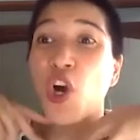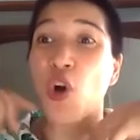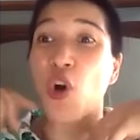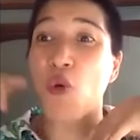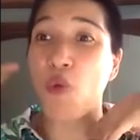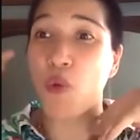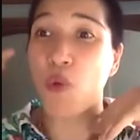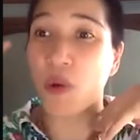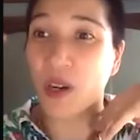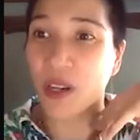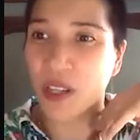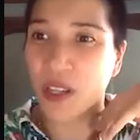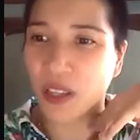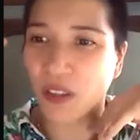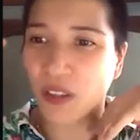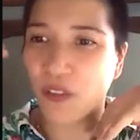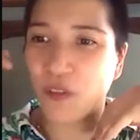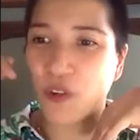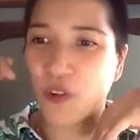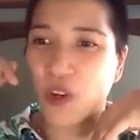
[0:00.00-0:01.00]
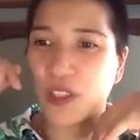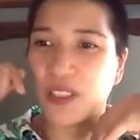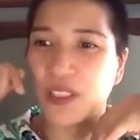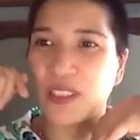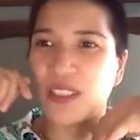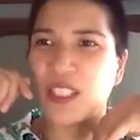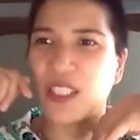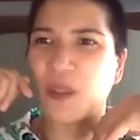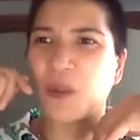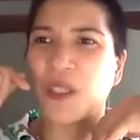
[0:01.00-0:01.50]
worth of
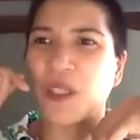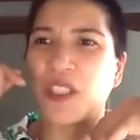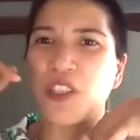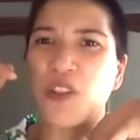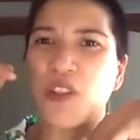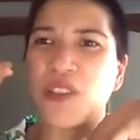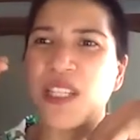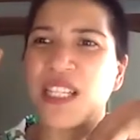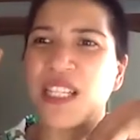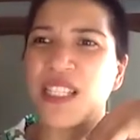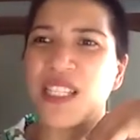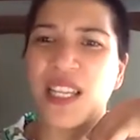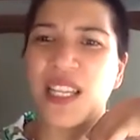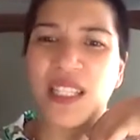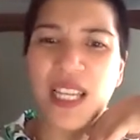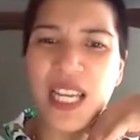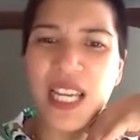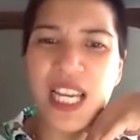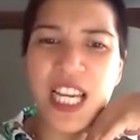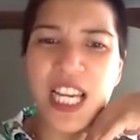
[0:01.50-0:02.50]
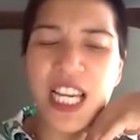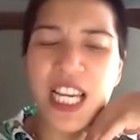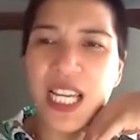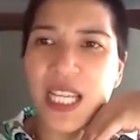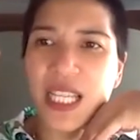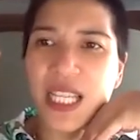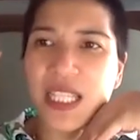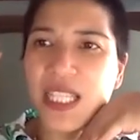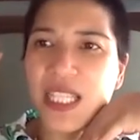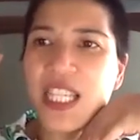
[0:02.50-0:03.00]
volunteer work. So they said
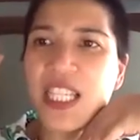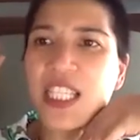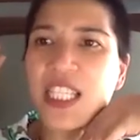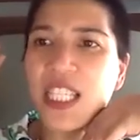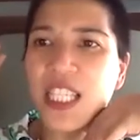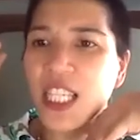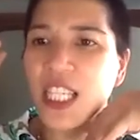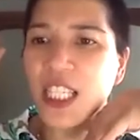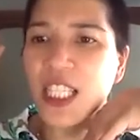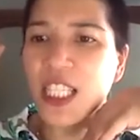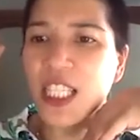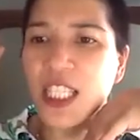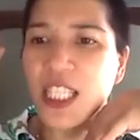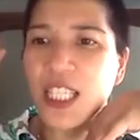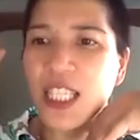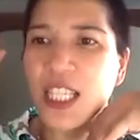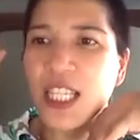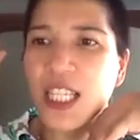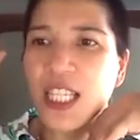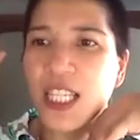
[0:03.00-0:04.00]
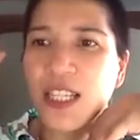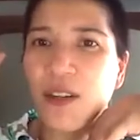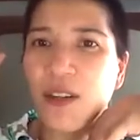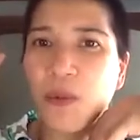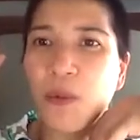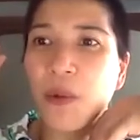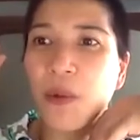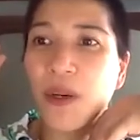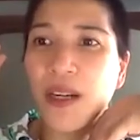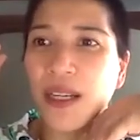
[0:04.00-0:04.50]
this is
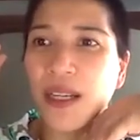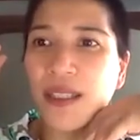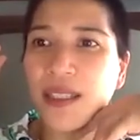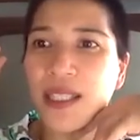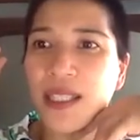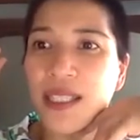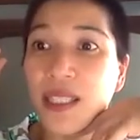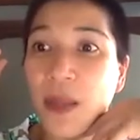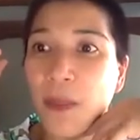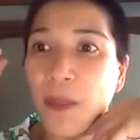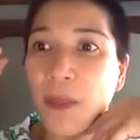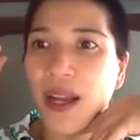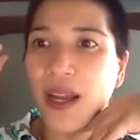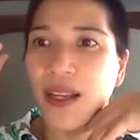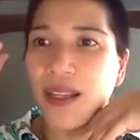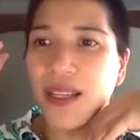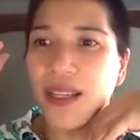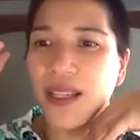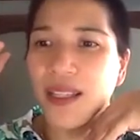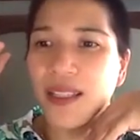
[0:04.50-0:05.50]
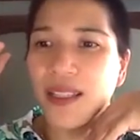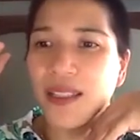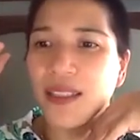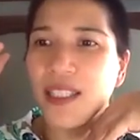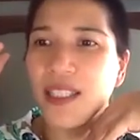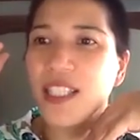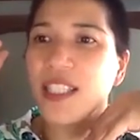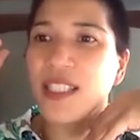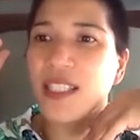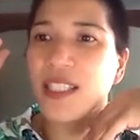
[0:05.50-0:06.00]
work, this, diba?
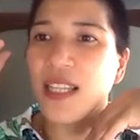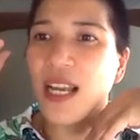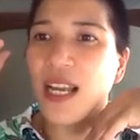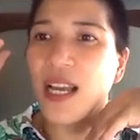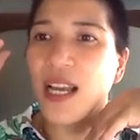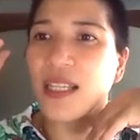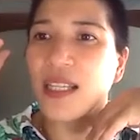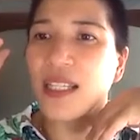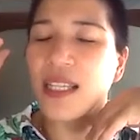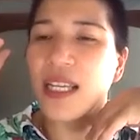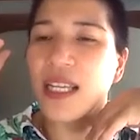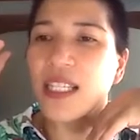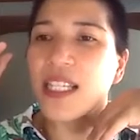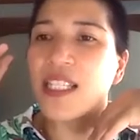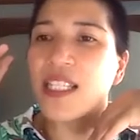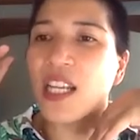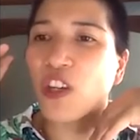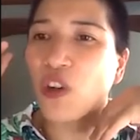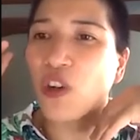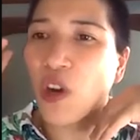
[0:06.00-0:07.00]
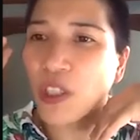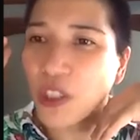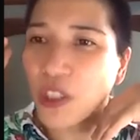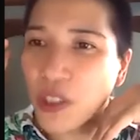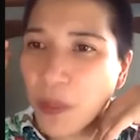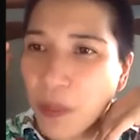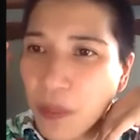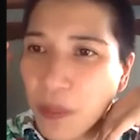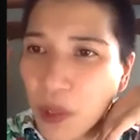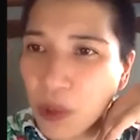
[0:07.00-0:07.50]
This is a
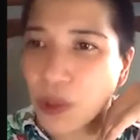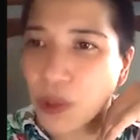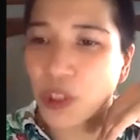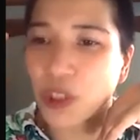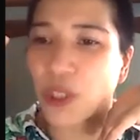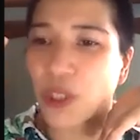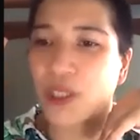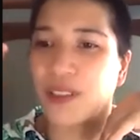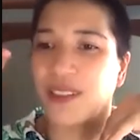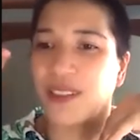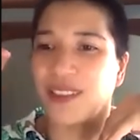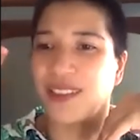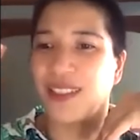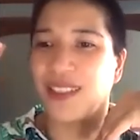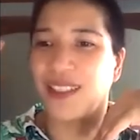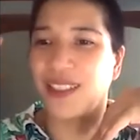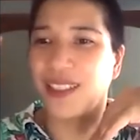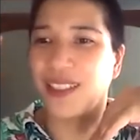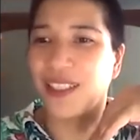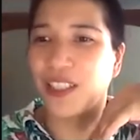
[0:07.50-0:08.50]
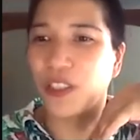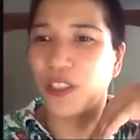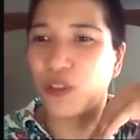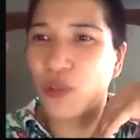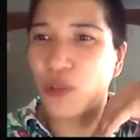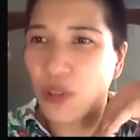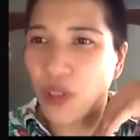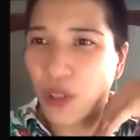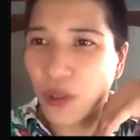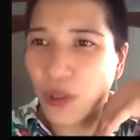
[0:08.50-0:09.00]
contribution to
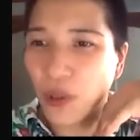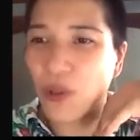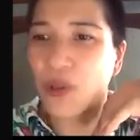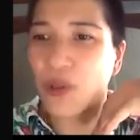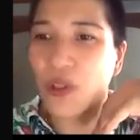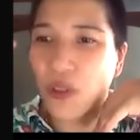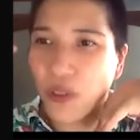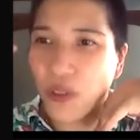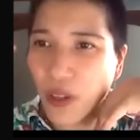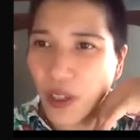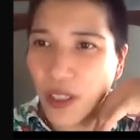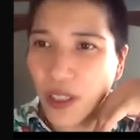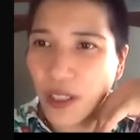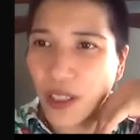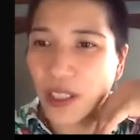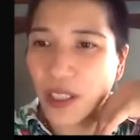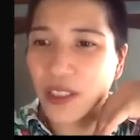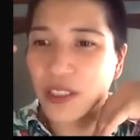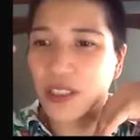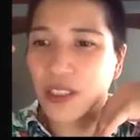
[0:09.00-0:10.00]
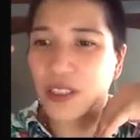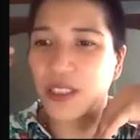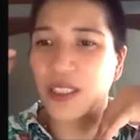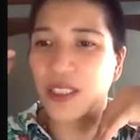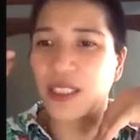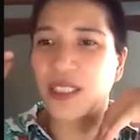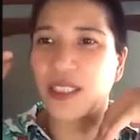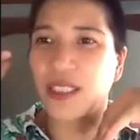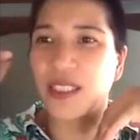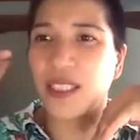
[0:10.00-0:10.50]
the growth of our country.
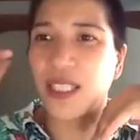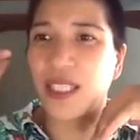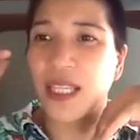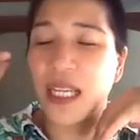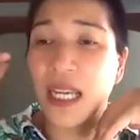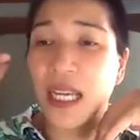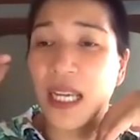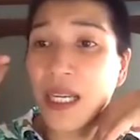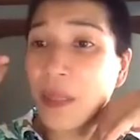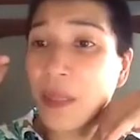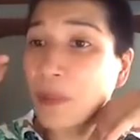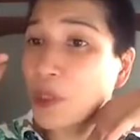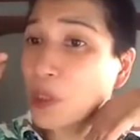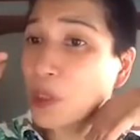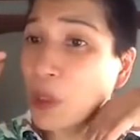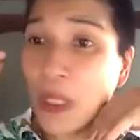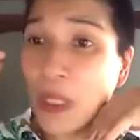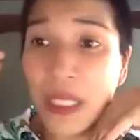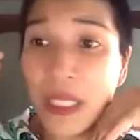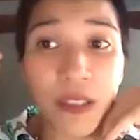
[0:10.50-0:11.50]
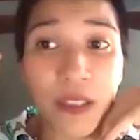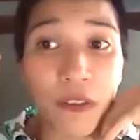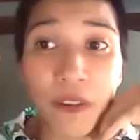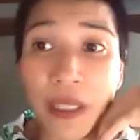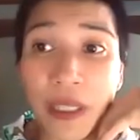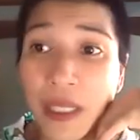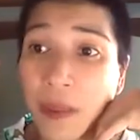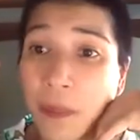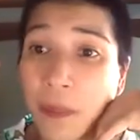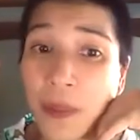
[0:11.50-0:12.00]
And I'm sure in the
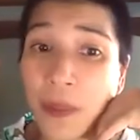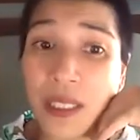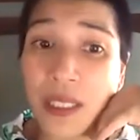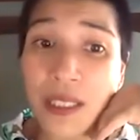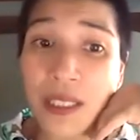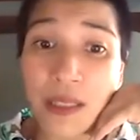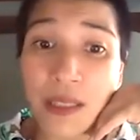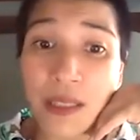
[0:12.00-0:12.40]
Philippines